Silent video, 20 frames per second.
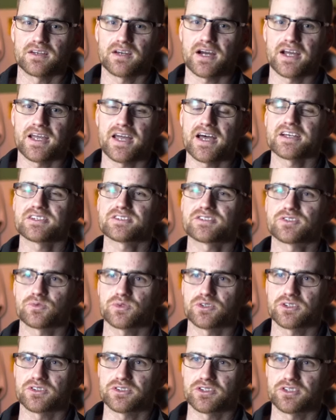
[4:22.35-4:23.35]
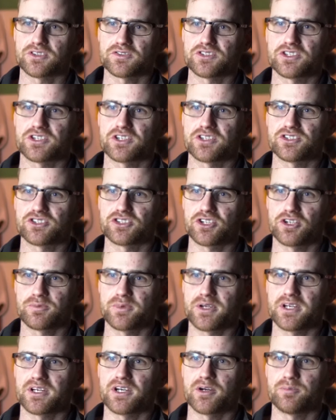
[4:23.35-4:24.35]
I asked the realtor if she could show
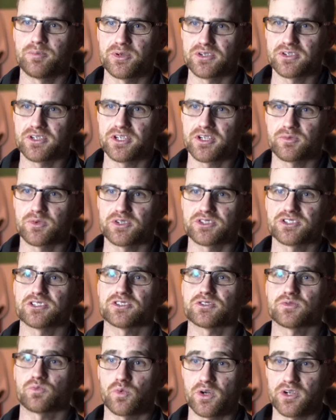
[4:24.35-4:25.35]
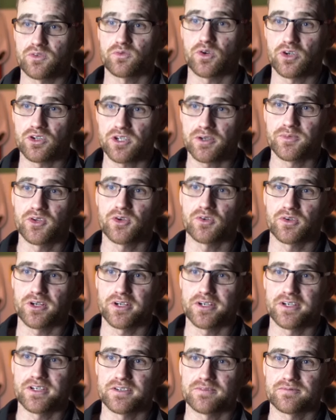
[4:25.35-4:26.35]
me a building with just one roll-up door
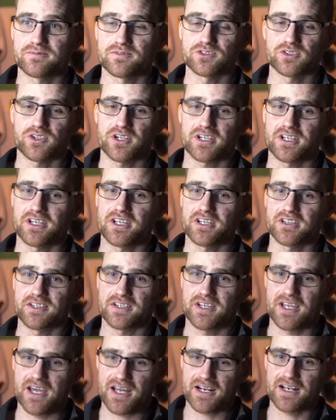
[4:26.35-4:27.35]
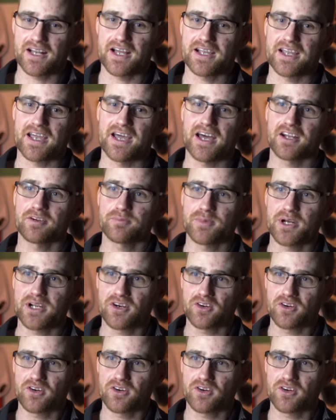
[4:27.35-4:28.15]
in it so I could get the Cadillac out of my